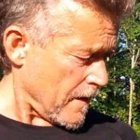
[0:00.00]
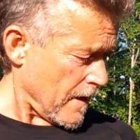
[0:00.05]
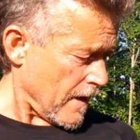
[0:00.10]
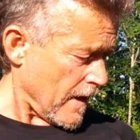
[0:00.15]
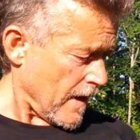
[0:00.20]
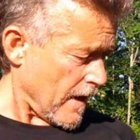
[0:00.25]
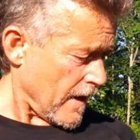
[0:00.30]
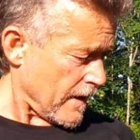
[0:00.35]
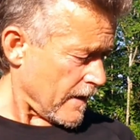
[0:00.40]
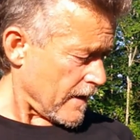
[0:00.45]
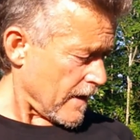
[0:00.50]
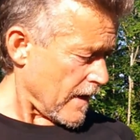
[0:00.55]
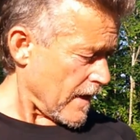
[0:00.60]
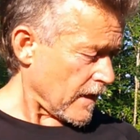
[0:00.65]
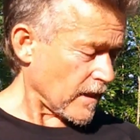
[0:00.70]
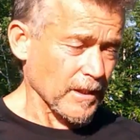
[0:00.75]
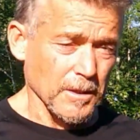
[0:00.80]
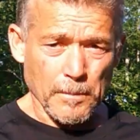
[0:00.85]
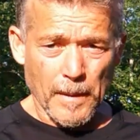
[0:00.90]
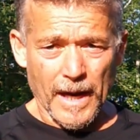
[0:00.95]
And
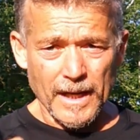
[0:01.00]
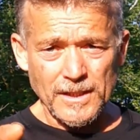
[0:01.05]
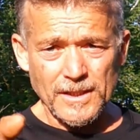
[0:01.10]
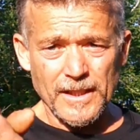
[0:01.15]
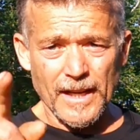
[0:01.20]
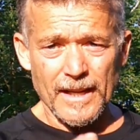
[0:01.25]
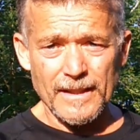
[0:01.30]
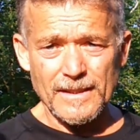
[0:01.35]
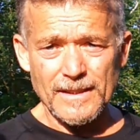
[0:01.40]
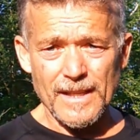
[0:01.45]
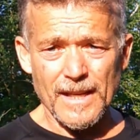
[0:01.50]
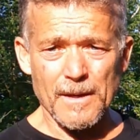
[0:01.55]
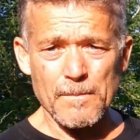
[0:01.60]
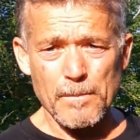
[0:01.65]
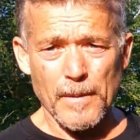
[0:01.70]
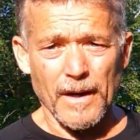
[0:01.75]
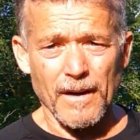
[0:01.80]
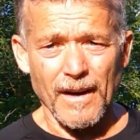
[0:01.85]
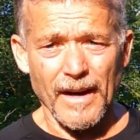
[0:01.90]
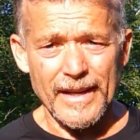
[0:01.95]
smash that
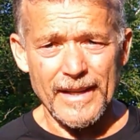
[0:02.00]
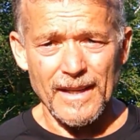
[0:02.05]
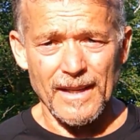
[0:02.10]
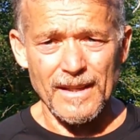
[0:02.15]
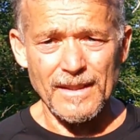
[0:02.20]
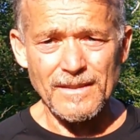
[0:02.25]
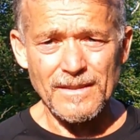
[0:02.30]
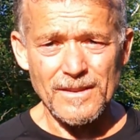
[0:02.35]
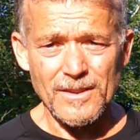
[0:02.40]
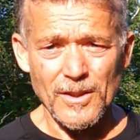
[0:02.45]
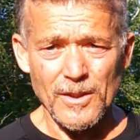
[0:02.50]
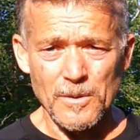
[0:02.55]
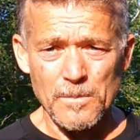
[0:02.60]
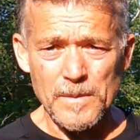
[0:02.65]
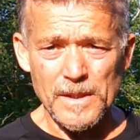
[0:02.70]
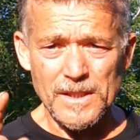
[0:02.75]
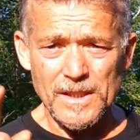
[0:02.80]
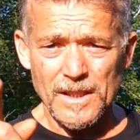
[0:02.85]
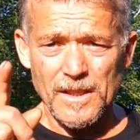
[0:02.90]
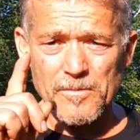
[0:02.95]
bell icon so you don't
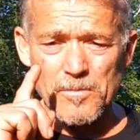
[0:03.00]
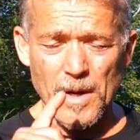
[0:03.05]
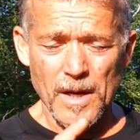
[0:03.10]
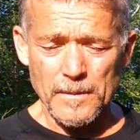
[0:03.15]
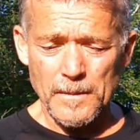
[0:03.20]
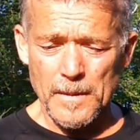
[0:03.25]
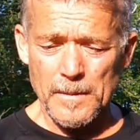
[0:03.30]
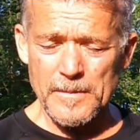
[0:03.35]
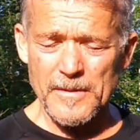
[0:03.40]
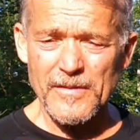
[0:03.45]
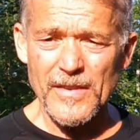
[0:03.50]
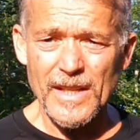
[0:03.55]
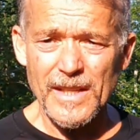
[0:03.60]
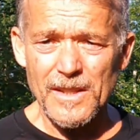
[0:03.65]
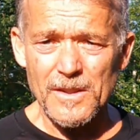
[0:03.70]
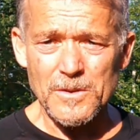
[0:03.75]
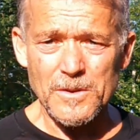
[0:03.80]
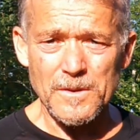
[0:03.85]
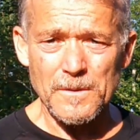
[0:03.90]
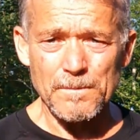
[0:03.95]
miss any of my upcoming
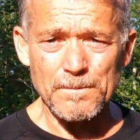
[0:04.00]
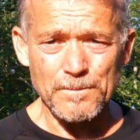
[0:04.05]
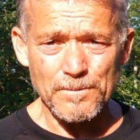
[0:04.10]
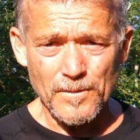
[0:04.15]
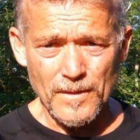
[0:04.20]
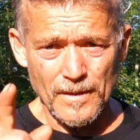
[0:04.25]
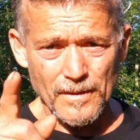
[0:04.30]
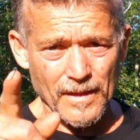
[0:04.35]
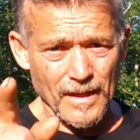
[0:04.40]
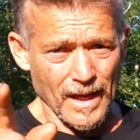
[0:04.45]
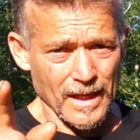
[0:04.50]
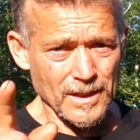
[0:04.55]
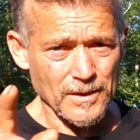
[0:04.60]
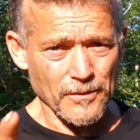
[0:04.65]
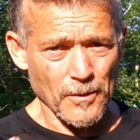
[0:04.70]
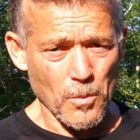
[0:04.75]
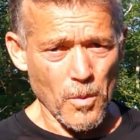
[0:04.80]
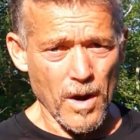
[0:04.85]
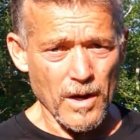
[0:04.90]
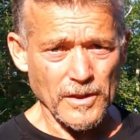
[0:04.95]
videos. And thanks
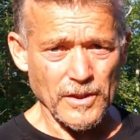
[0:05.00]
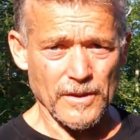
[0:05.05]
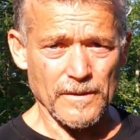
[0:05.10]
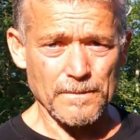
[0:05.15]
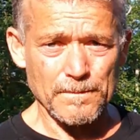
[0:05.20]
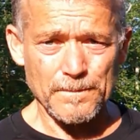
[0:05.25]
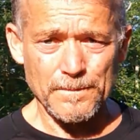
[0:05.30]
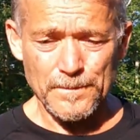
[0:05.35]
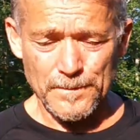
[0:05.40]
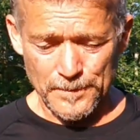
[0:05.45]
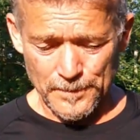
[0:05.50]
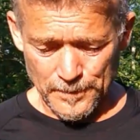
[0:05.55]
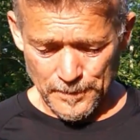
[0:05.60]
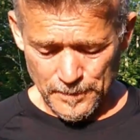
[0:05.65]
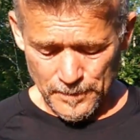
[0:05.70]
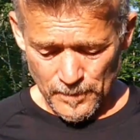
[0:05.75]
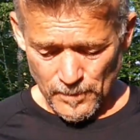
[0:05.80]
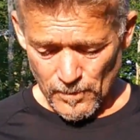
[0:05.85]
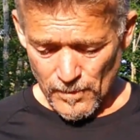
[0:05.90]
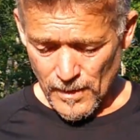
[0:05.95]
for watching.
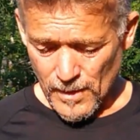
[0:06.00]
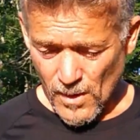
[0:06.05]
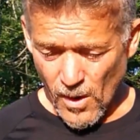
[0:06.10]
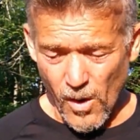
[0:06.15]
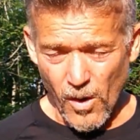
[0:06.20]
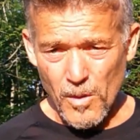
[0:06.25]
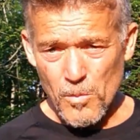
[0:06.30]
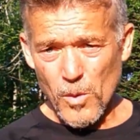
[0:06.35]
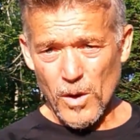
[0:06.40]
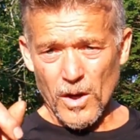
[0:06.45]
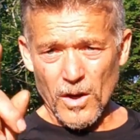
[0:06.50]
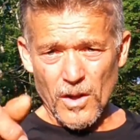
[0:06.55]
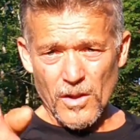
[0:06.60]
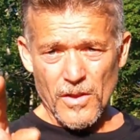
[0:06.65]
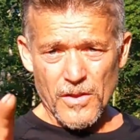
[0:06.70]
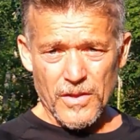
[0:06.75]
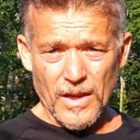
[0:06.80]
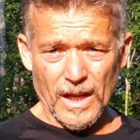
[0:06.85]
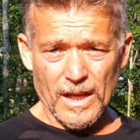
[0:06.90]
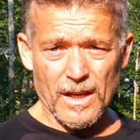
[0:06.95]
Oh, and one
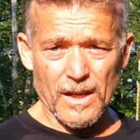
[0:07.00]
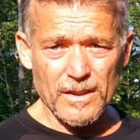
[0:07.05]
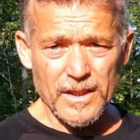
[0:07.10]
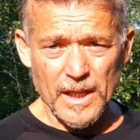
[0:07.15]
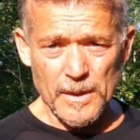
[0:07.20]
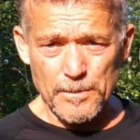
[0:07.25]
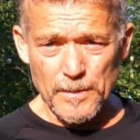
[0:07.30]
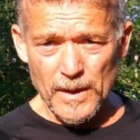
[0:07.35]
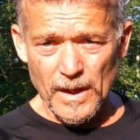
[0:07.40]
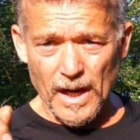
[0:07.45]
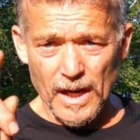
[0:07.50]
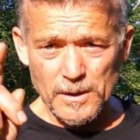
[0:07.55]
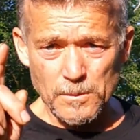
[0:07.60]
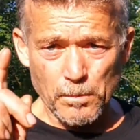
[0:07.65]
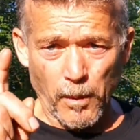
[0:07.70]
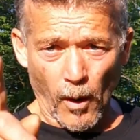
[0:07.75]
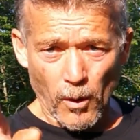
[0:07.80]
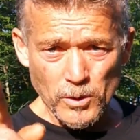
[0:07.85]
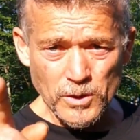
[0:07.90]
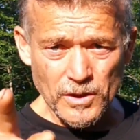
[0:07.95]
other thing. I'll keep you guys
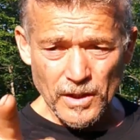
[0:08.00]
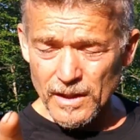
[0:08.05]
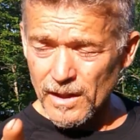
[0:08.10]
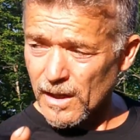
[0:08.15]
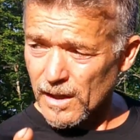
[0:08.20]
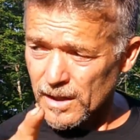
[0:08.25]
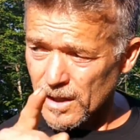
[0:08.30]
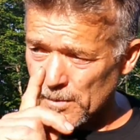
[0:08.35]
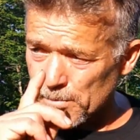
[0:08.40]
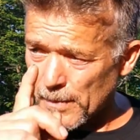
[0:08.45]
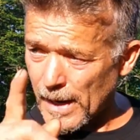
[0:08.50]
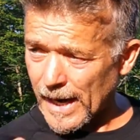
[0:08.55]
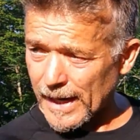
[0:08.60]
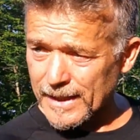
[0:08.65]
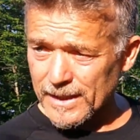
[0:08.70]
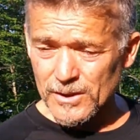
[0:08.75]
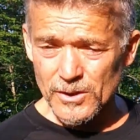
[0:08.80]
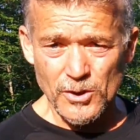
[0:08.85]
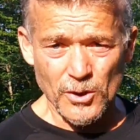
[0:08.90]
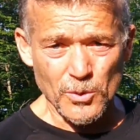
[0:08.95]
posted. I'll come
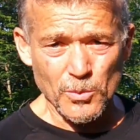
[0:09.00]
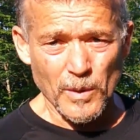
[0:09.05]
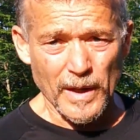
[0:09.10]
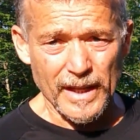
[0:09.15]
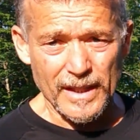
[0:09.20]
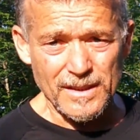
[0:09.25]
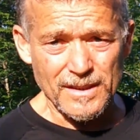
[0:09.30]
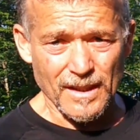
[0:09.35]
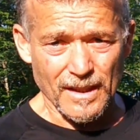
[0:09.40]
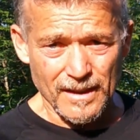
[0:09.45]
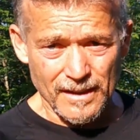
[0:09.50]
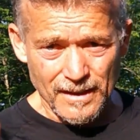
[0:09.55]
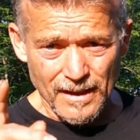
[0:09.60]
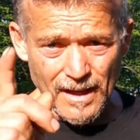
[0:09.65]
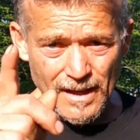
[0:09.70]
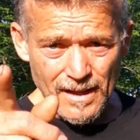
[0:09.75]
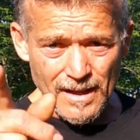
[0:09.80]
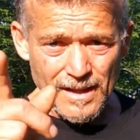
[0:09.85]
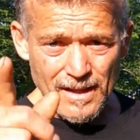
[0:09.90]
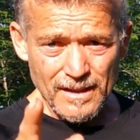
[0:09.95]
back in 2 weeks and
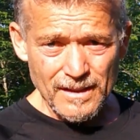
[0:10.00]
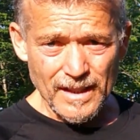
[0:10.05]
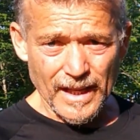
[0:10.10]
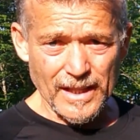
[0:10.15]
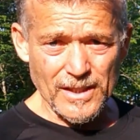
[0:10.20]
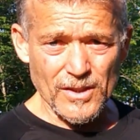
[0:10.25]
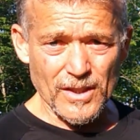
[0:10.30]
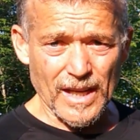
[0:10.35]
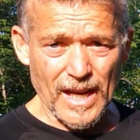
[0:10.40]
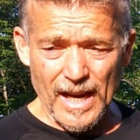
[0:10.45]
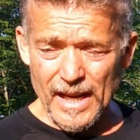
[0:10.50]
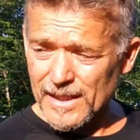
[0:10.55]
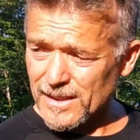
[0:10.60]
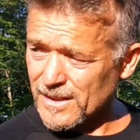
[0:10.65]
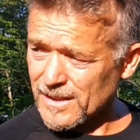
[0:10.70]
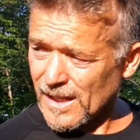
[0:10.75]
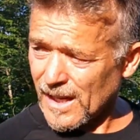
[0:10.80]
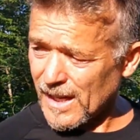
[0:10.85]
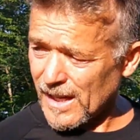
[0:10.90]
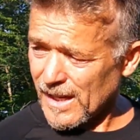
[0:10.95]
let you
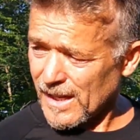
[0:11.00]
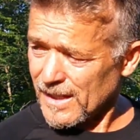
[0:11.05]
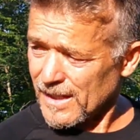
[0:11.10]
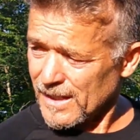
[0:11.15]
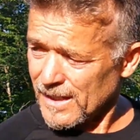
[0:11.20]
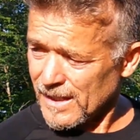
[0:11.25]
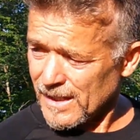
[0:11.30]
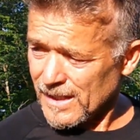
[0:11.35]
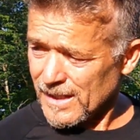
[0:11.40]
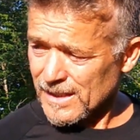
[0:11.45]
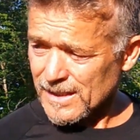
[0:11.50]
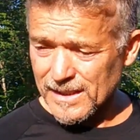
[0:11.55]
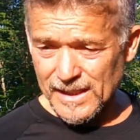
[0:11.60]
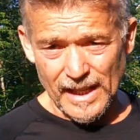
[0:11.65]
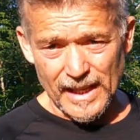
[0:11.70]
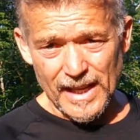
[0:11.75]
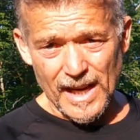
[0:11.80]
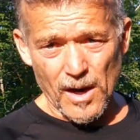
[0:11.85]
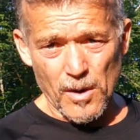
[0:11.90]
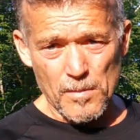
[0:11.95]
guys
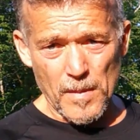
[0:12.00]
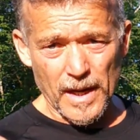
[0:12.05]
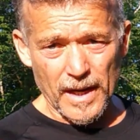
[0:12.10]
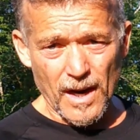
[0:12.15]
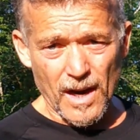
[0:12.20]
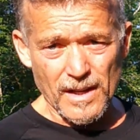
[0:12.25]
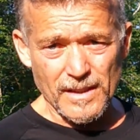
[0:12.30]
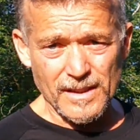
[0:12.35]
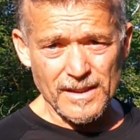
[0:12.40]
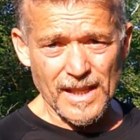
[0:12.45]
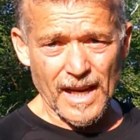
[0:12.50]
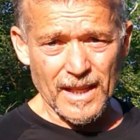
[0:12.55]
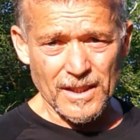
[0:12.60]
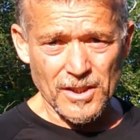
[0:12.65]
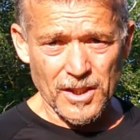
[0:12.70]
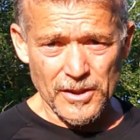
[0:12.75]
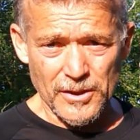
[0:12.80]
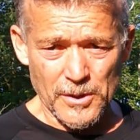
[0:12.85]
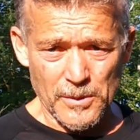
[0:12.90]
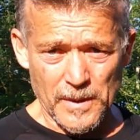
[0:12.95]
see how my garden is
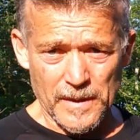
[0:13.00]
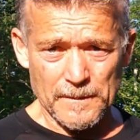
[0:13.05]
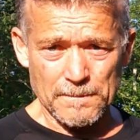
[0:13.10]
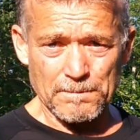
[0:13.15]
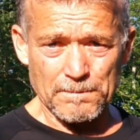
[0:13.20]
actually doing.